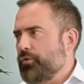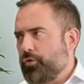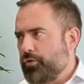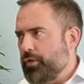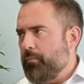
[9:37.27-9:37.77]

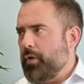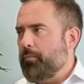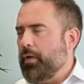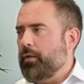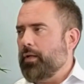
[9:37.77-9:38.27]
should simply
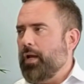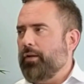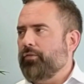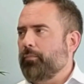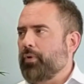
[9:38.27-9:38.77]
be the
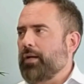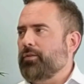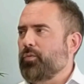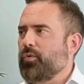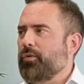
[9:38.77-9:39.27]
case that
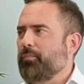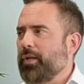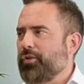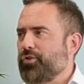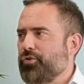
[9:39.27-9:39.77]
practical
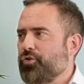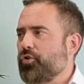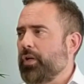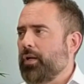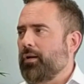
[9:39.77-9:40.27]
completion
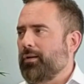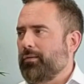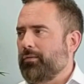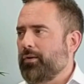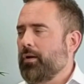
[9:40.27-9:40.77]
should
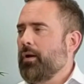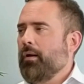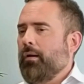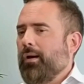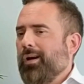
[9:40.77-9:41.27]
include
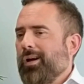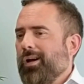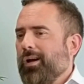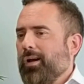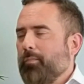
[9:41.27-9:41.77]

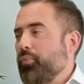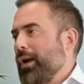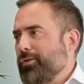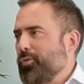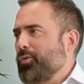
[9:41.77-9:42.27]

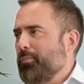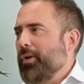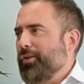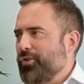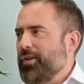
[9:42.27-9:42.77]
practical
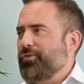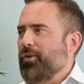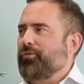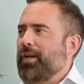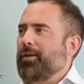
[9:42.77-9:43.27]
completion has
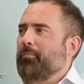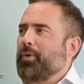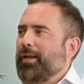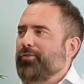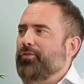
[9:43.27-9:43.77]
not taken
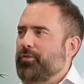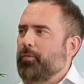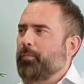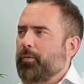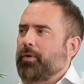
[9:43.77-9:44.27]
place
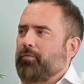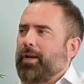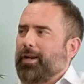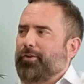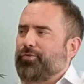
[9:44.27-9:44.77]
until building
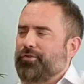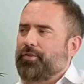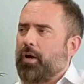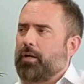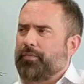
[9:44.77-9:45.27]
regulation
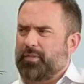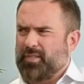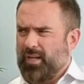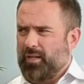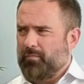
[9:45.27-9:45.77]
sign-off has
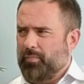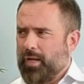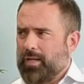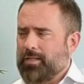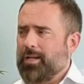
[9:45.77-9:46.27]
taken
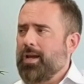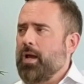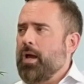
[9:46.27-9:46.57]
place.